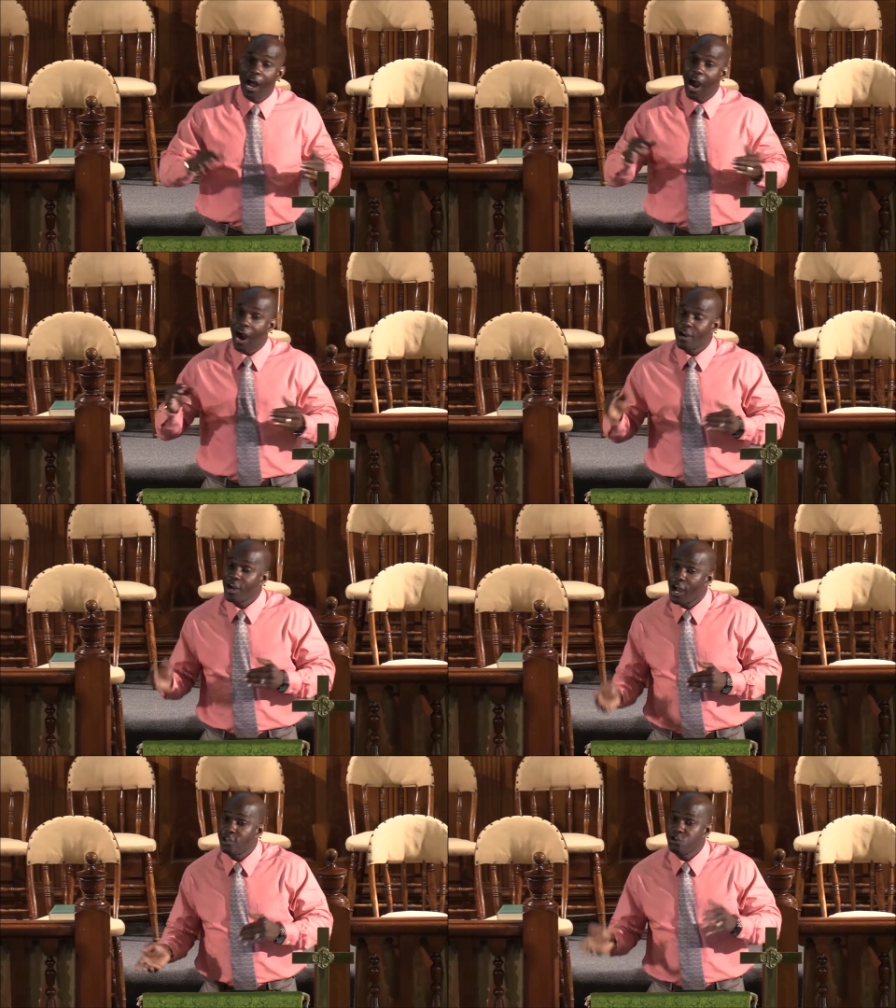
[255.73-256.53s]
are
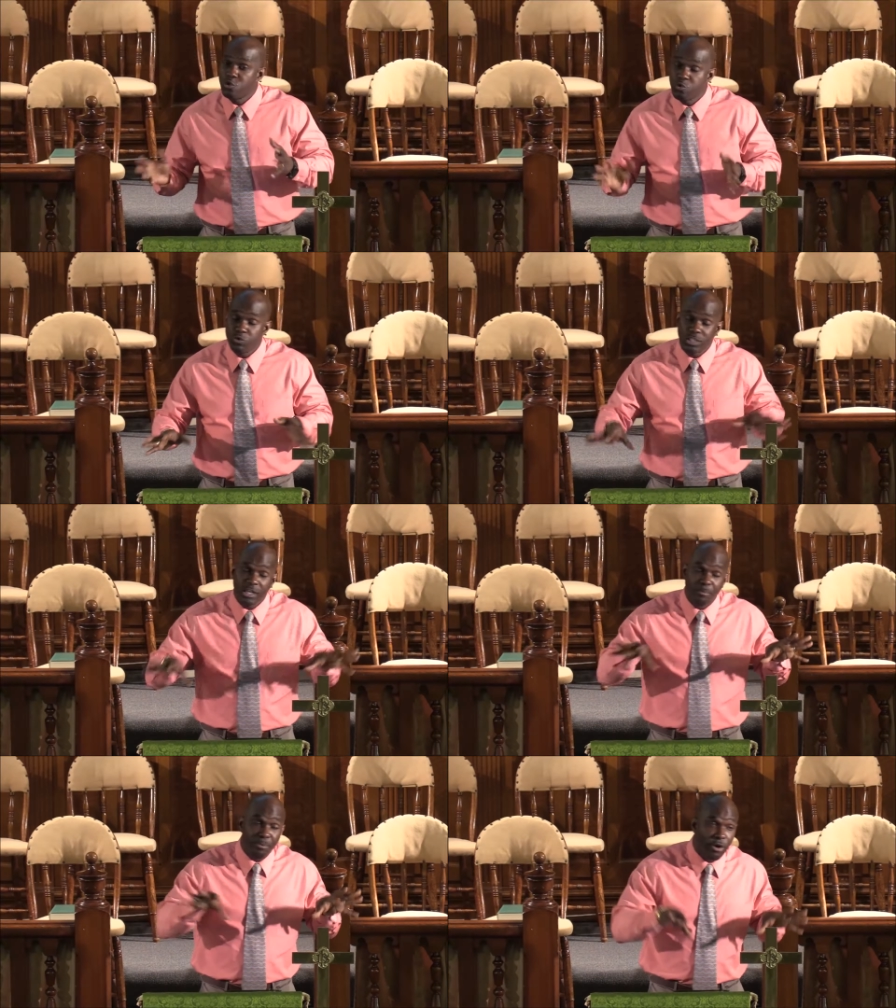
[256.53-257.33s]
not
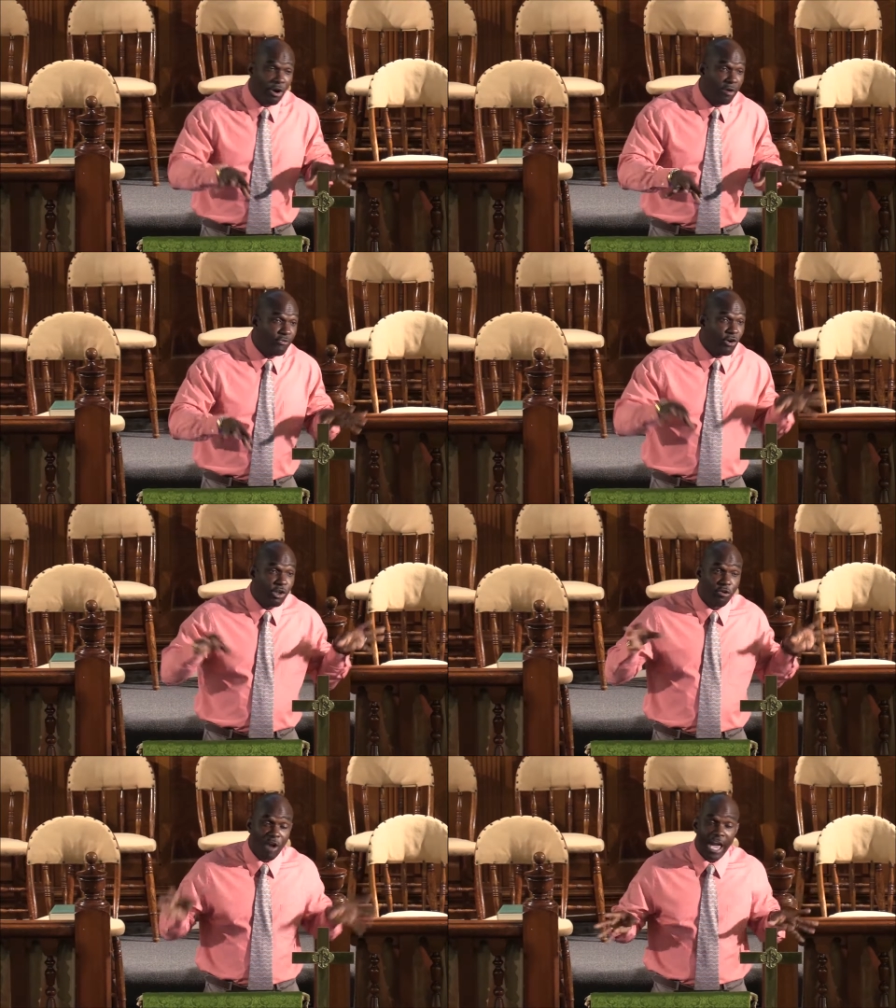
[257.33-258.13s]
using prayer for
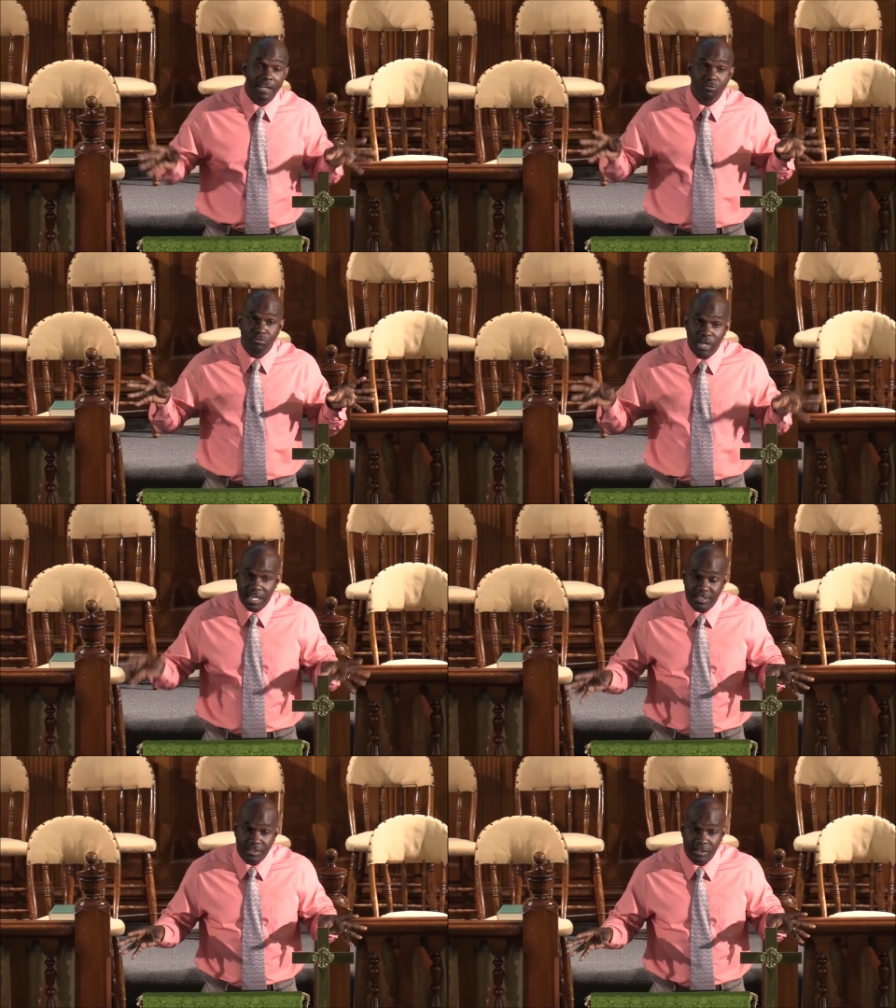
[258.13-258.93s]
the right
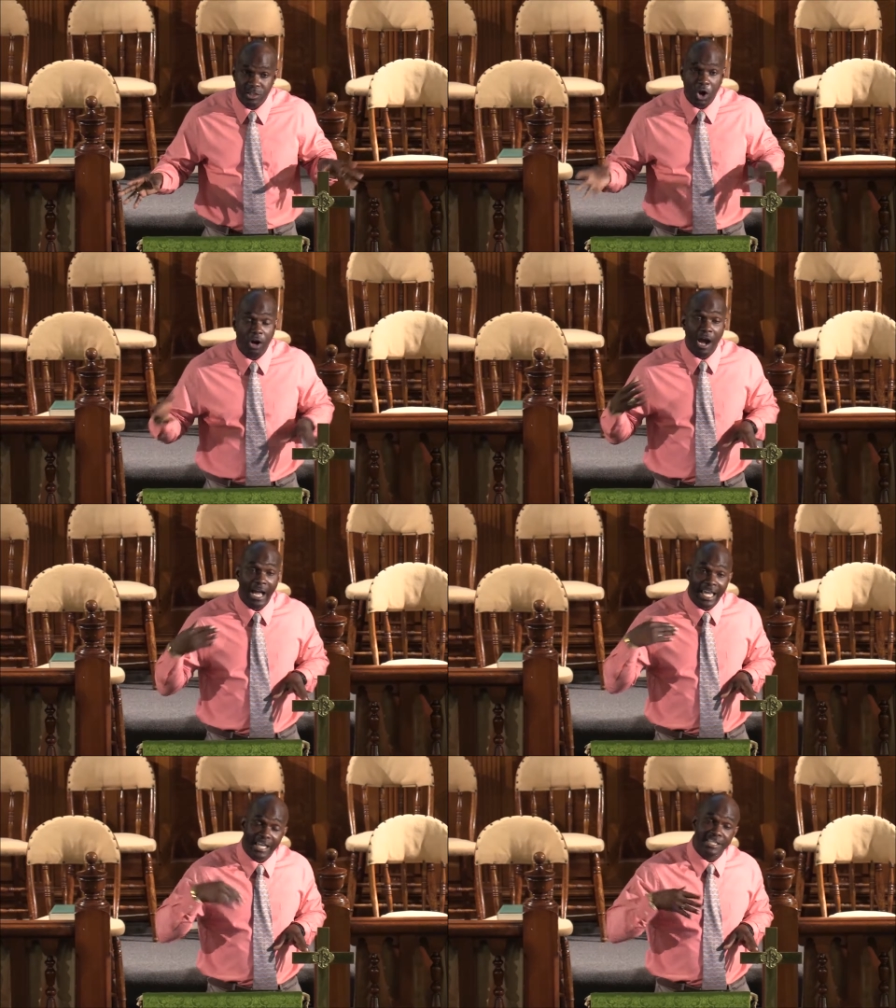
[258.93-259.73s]
reasons or
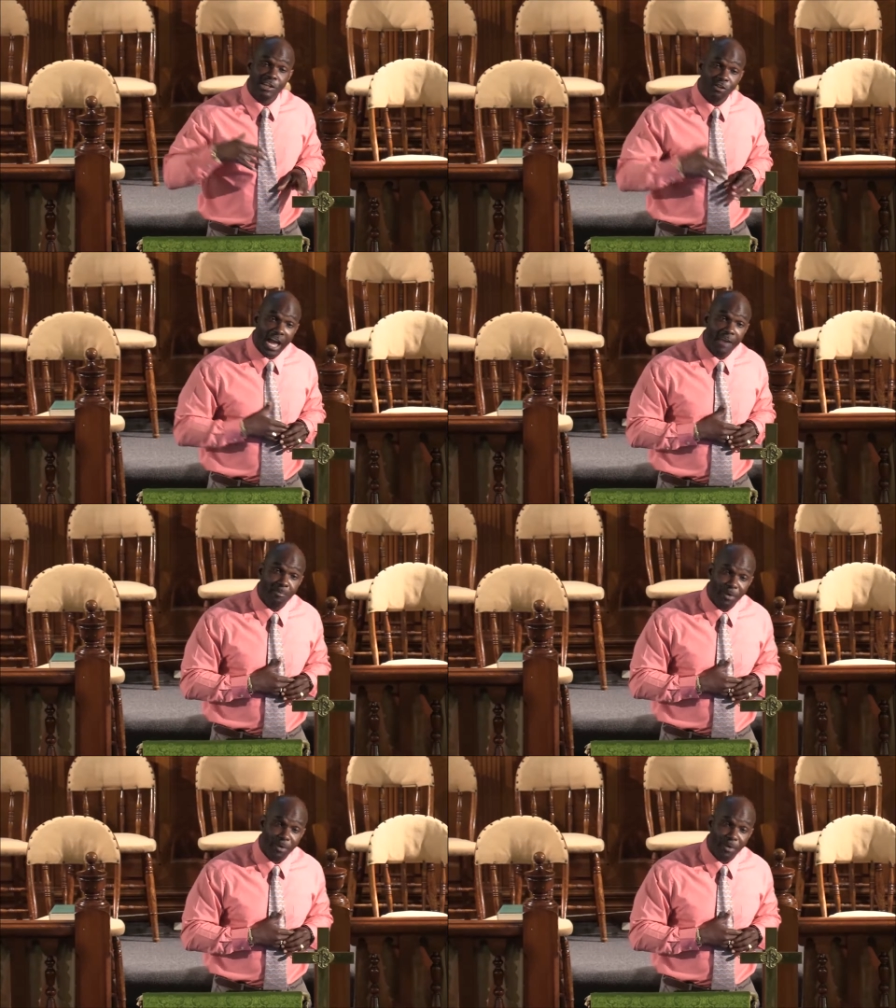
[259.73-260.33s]
against the right